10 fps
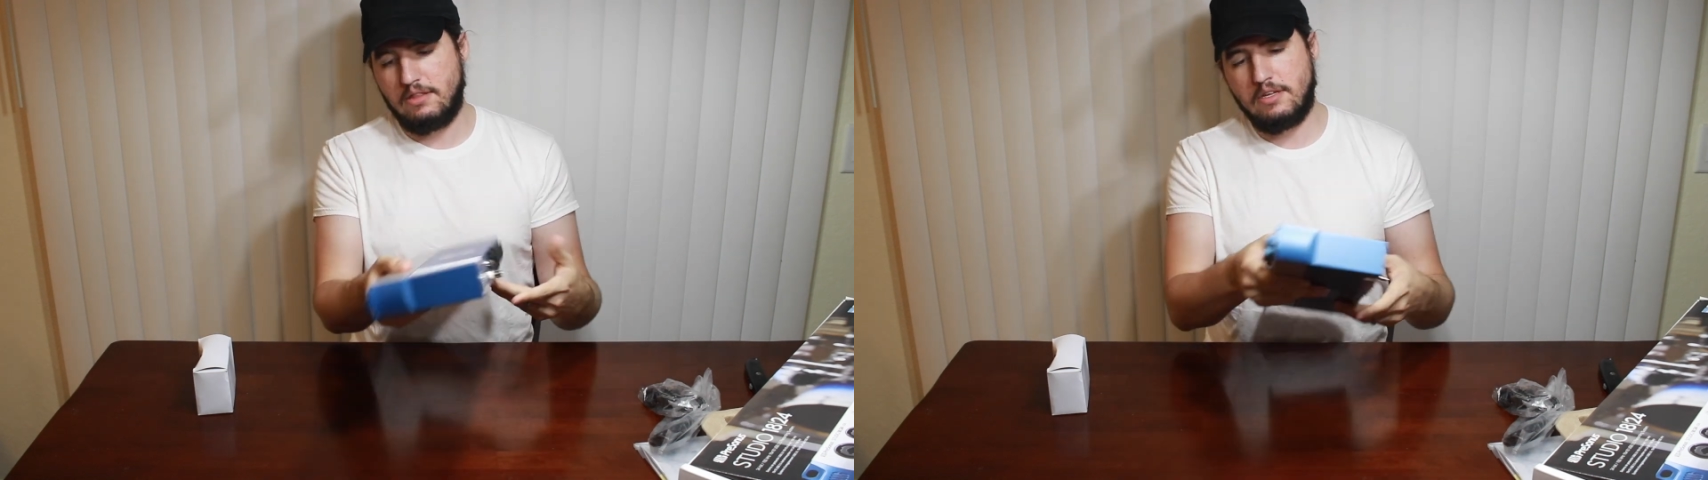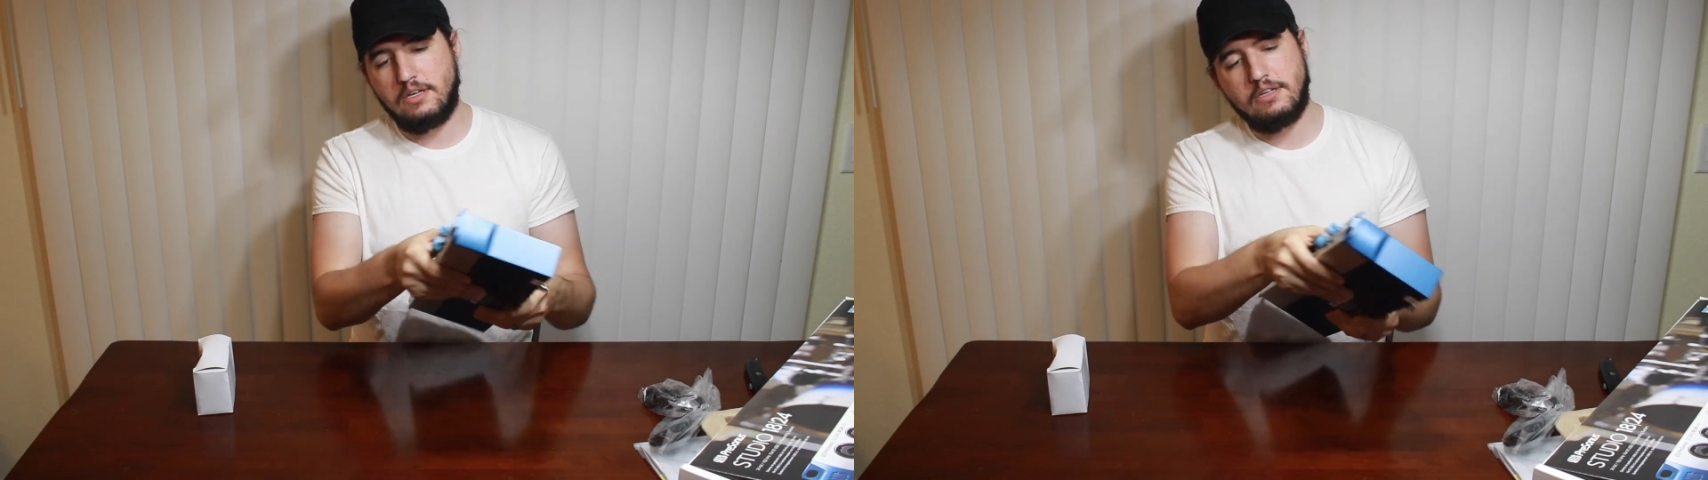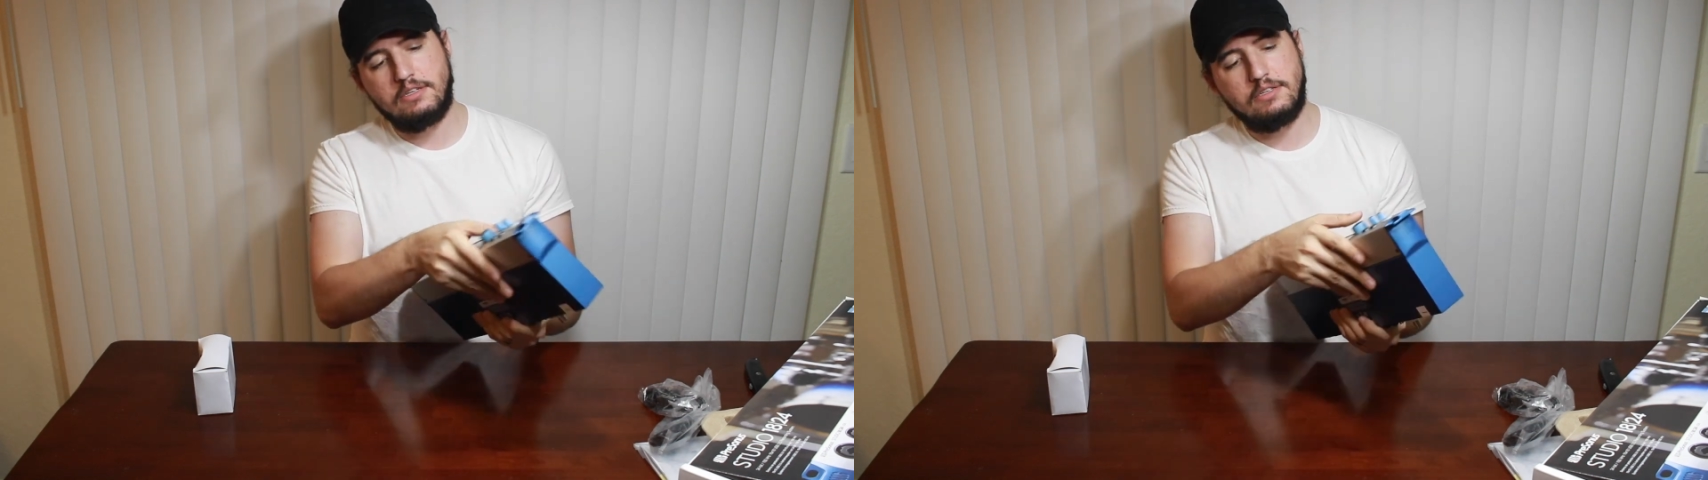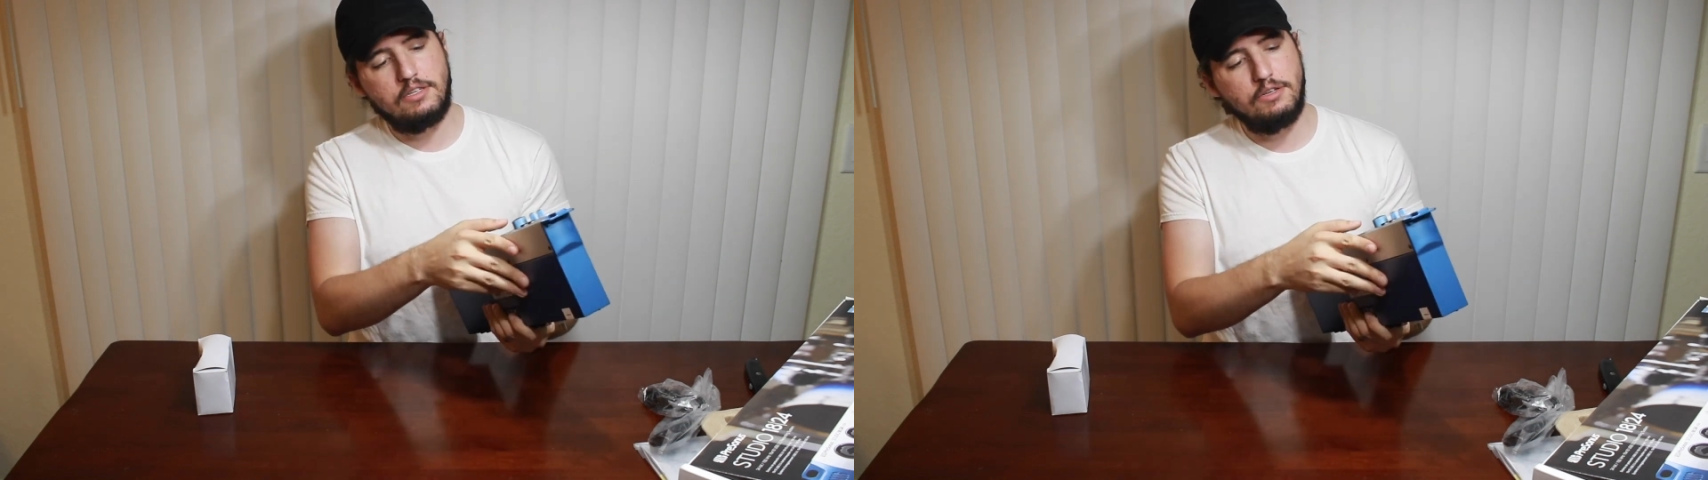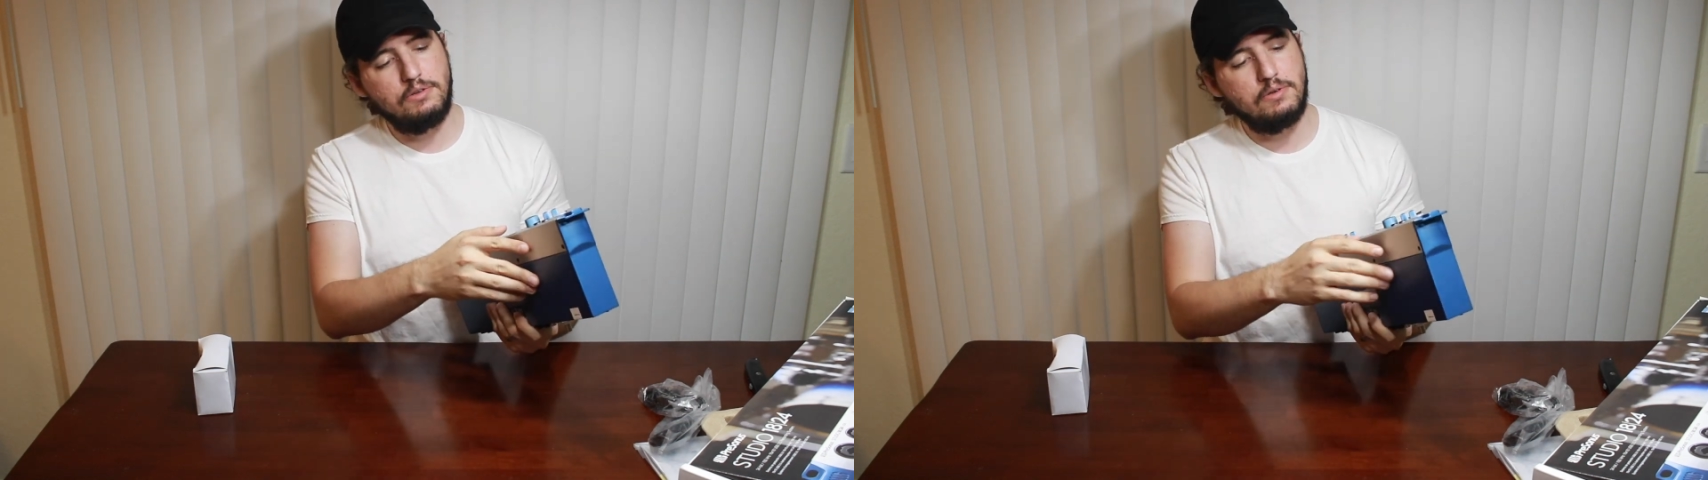the
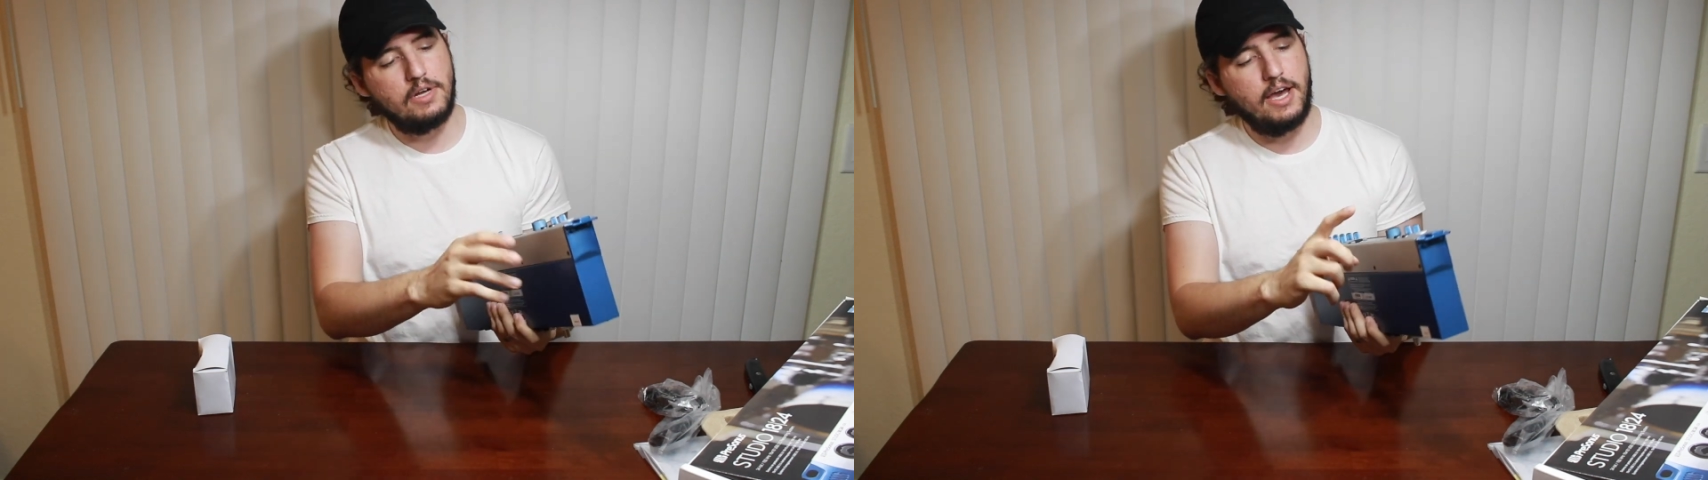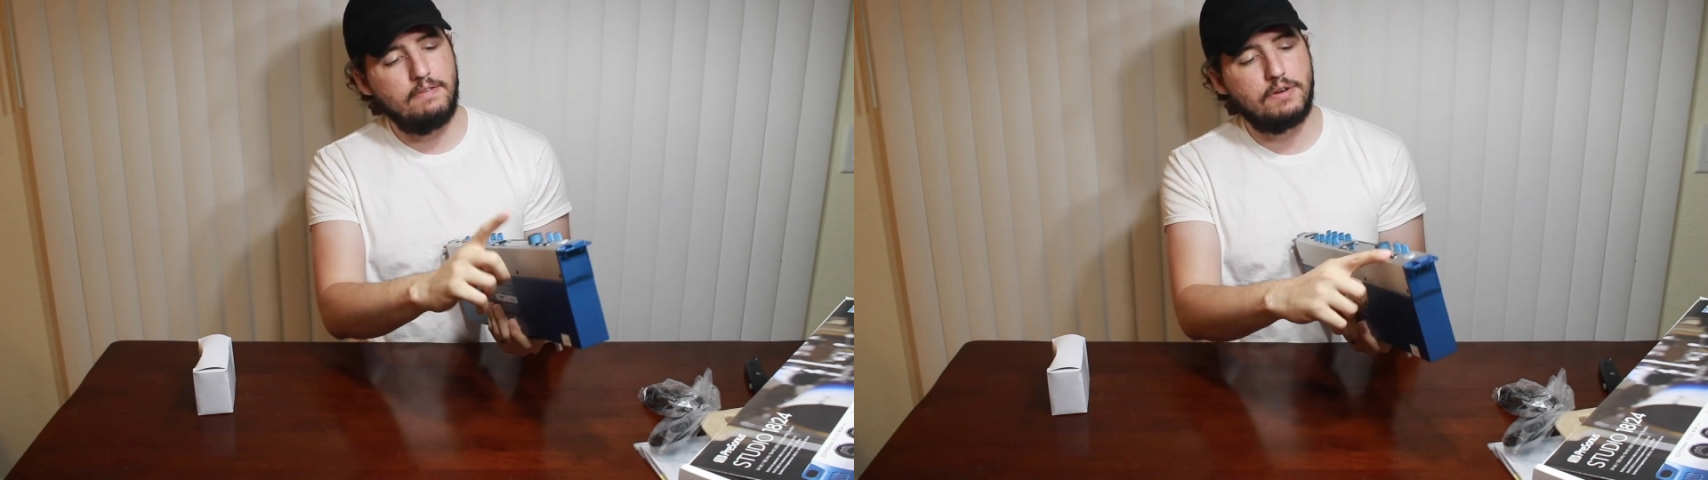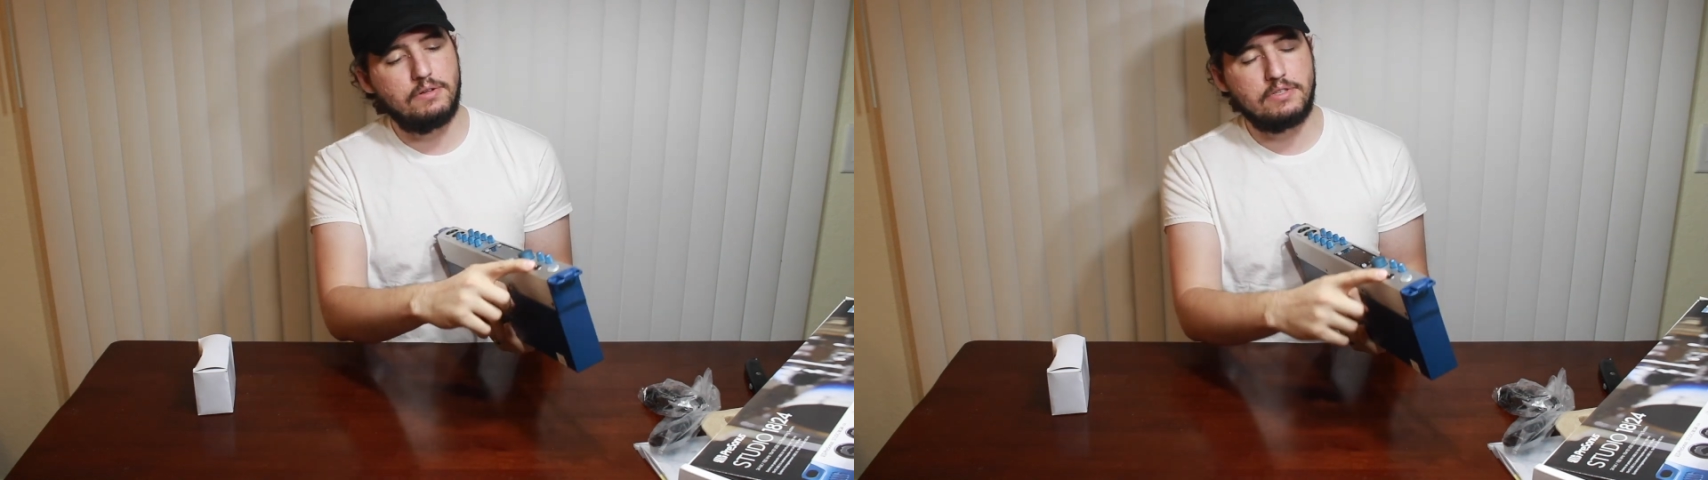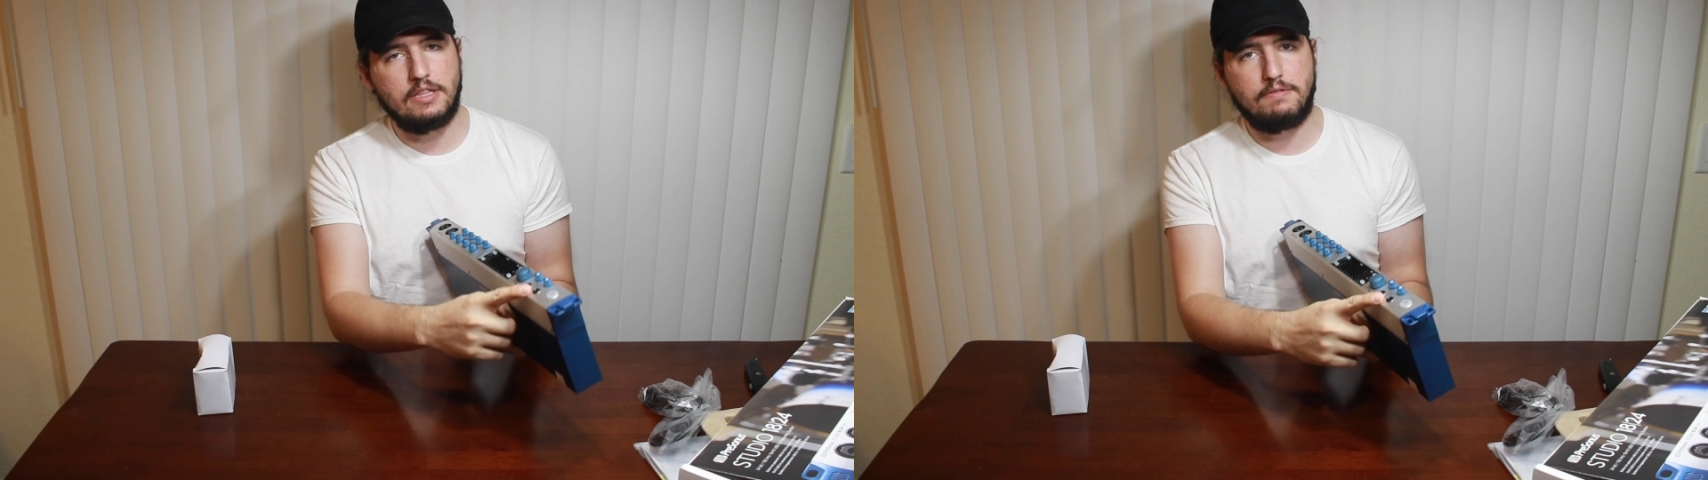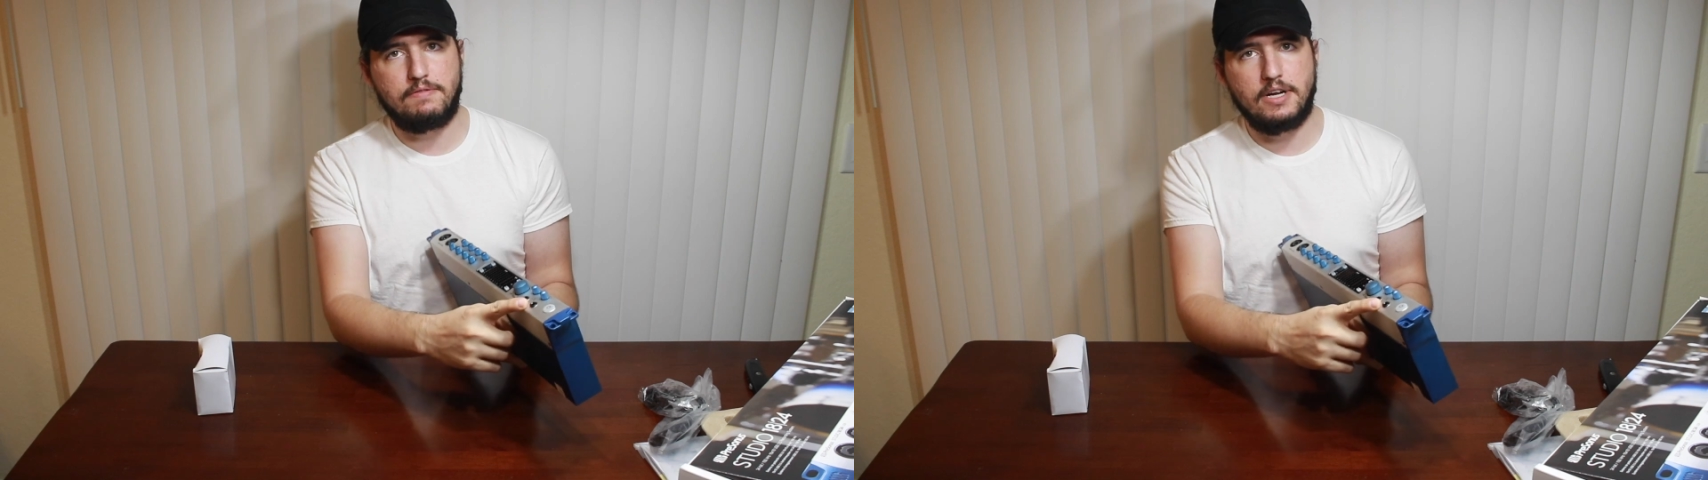2 headphones on
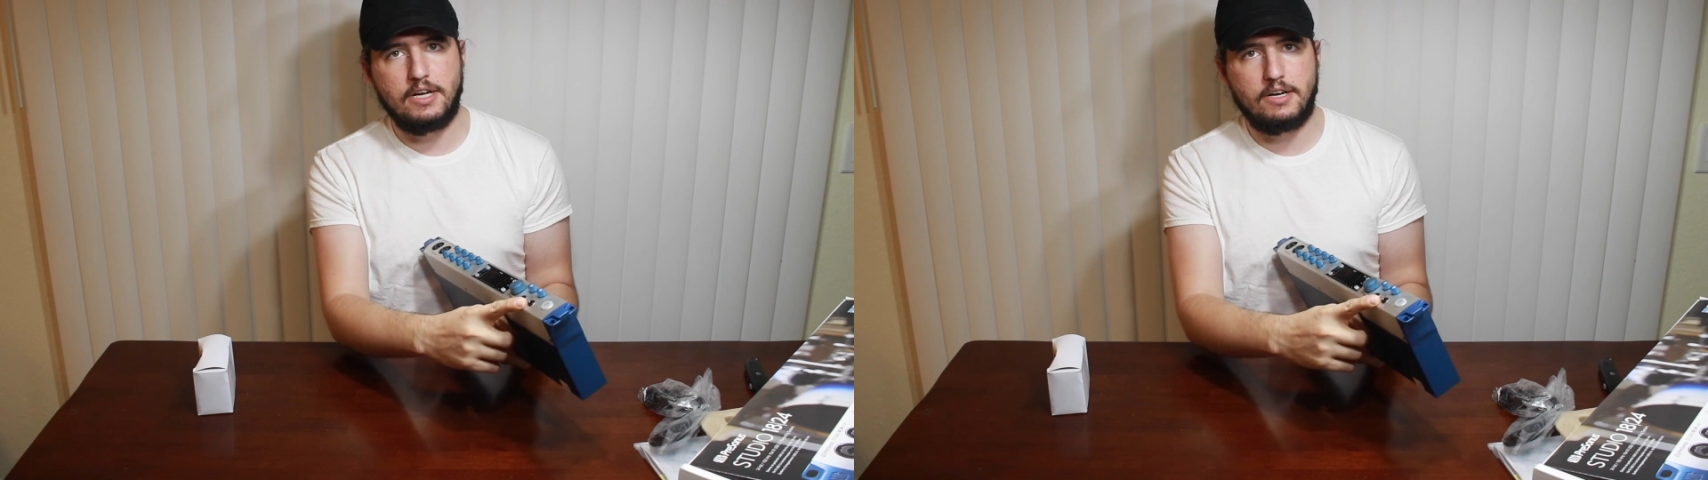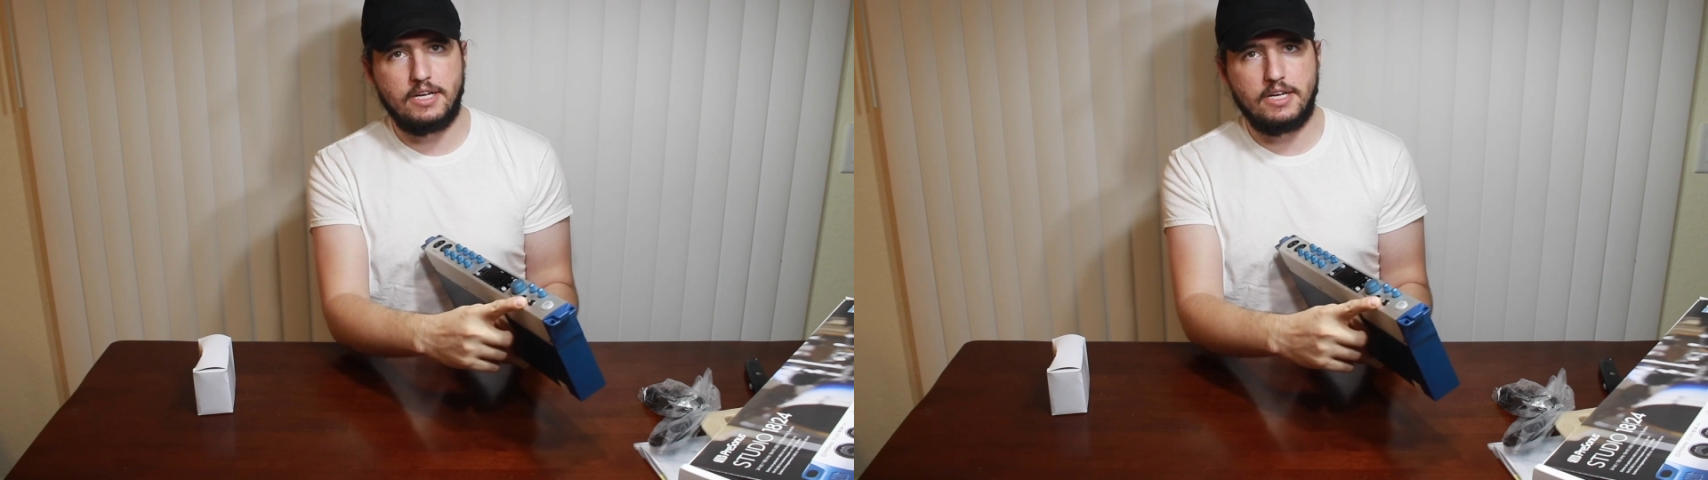the front are